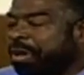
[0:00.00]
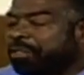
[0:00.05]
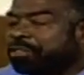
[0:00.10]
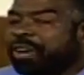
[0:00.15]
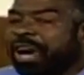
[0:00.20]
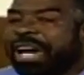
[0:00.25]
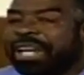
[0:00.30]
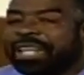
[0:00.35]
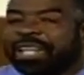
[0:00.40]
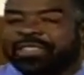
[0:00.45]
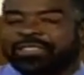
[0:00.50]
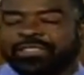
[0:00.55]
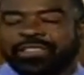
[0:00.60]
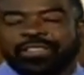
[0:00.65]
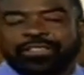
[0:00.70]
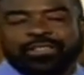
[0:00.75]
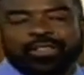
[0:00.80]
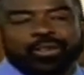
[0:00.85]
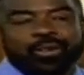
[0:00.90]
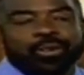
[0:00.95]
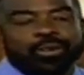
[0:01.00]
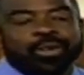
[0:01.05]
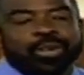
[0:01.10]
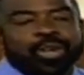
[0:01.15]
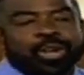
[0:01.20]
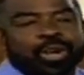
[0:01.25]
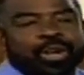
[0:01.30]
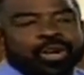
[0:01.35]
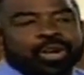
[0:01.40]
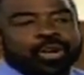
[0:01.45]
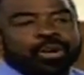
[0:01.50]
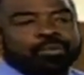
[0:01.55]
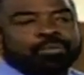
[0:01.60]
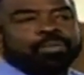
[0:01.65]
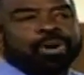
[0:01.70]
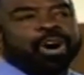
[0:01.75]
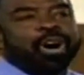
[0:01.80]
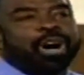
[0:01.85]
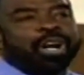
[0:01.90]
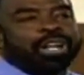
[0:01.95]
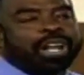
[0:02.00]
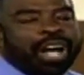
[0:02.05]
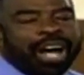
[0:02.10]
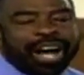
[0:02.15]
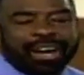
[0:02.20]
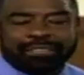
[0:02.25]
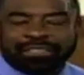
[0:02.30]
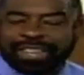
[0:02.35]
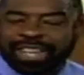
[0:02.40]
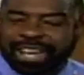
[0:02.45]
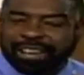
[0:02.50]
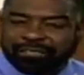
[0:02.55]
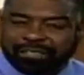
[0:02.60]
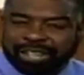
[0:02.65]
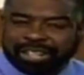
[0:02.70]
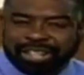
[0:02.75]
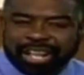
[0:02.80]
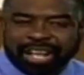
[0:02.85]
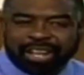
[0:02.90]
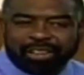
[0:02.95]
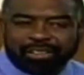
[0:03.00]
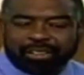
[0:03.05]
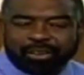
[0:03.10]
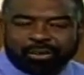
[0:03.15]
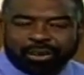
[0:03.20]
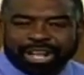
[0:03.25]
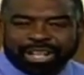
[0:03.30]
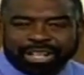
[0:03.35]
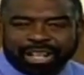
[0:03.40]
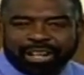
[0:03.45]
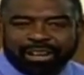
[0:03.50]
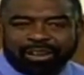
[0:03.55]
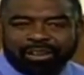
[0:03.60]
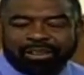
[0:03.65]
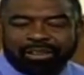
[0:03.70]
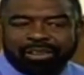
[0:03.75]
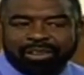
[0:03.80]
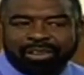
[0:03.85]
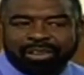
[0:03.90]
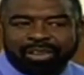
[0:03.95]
So I listened to Paul Harvey every day on the radio.